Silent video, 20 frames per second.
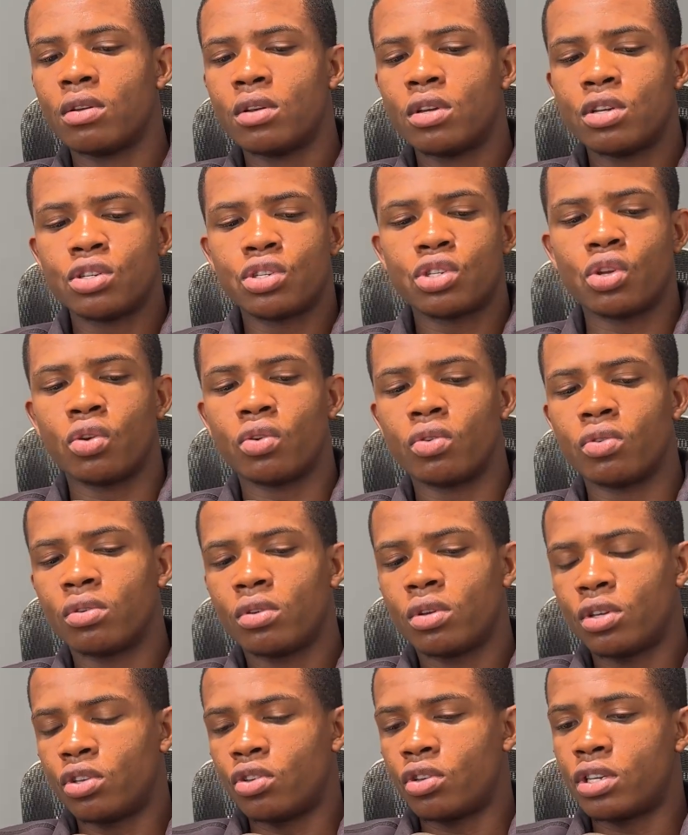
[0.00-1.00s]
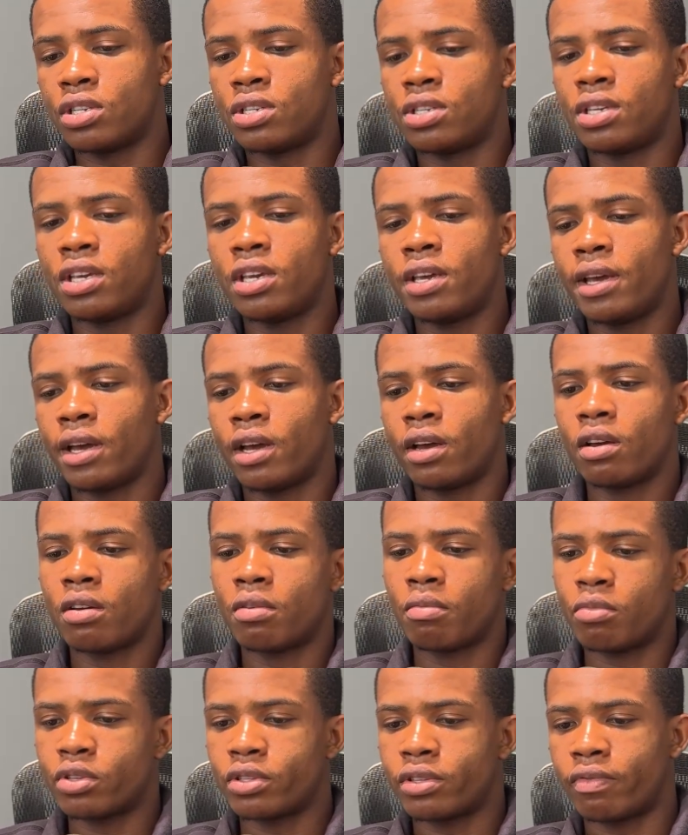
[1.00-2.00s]
So you can see here,
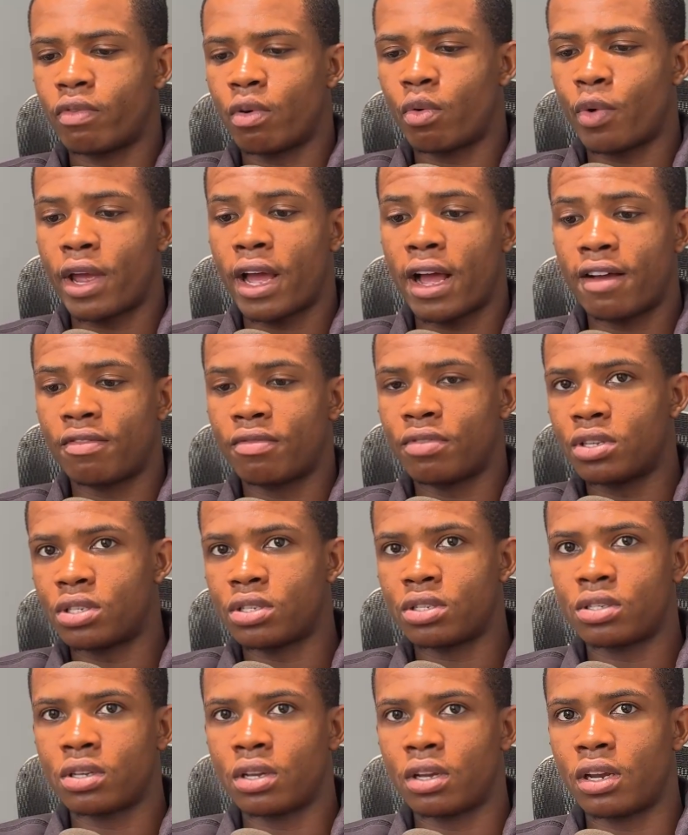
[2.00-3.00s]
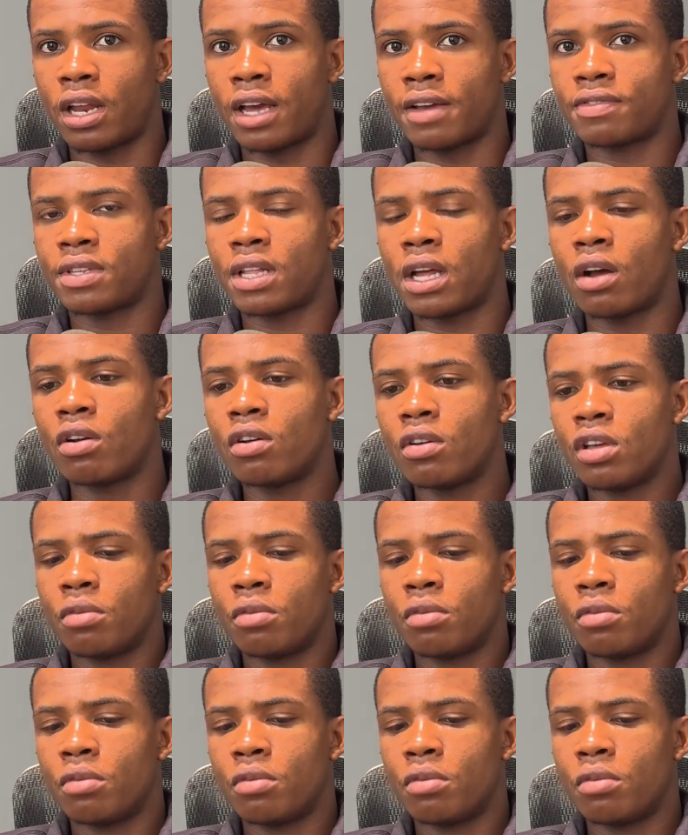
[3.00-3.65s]
most of what we have is a lifestyle,